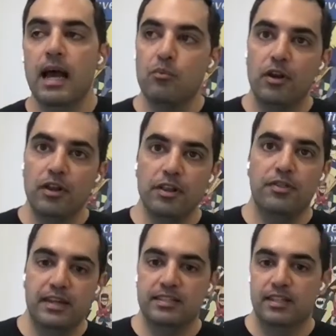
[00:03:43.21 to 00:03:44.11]
And one of
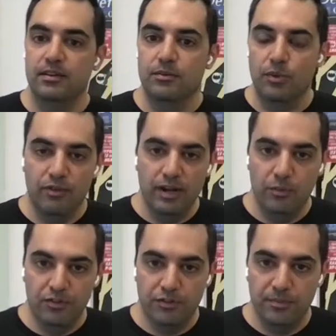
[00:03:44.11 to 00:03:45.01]
the things that we
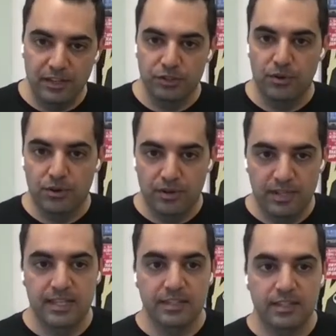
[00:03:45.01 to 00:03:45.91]
really want to make
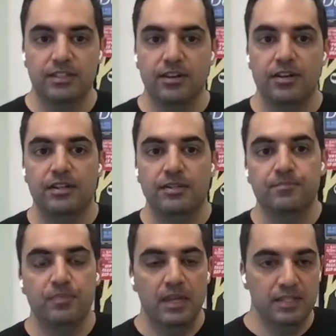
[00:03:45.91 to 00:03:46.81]
sure is
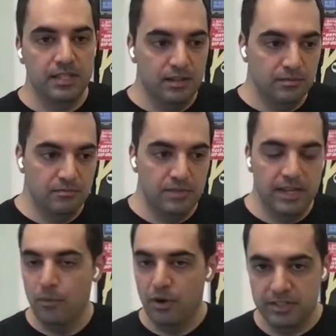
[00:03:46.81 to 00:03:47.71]
understood is that
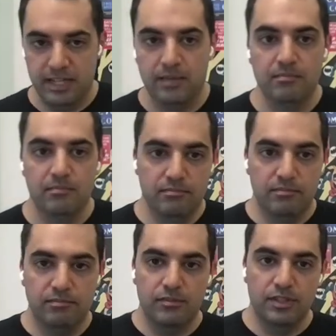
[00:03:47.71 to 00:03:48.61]
the network team,
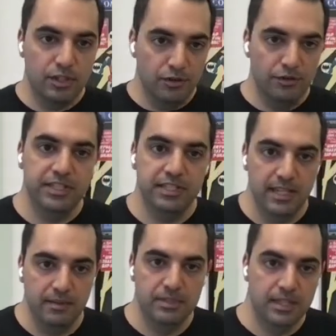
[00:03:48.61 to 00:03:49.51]
the
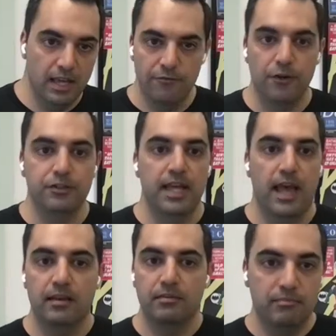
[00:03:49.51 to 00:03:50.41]
security teams,
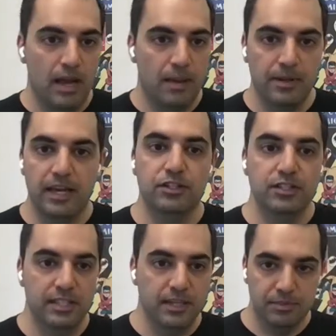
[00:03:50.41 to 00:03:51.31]
InfoSec,
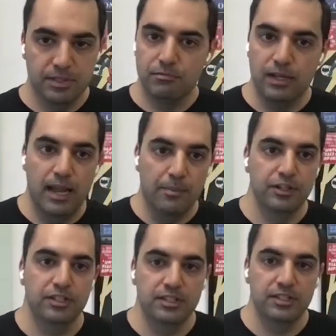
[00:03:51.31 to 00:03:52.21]
application teams,
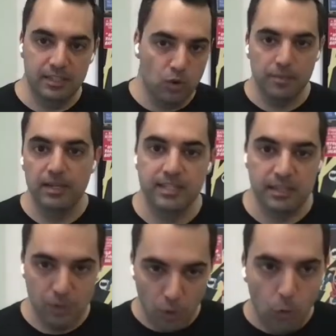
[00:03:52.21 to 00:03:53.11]
collaboration teams,
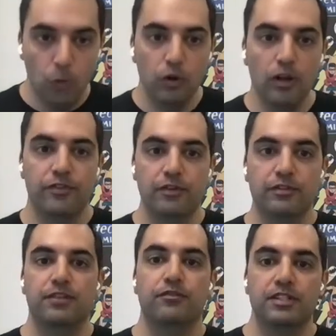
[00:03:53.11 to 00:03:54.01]
workplace teams, all of
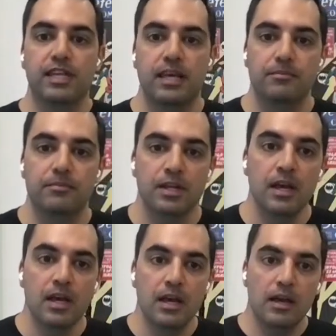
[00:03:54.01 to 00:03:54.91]
those different teams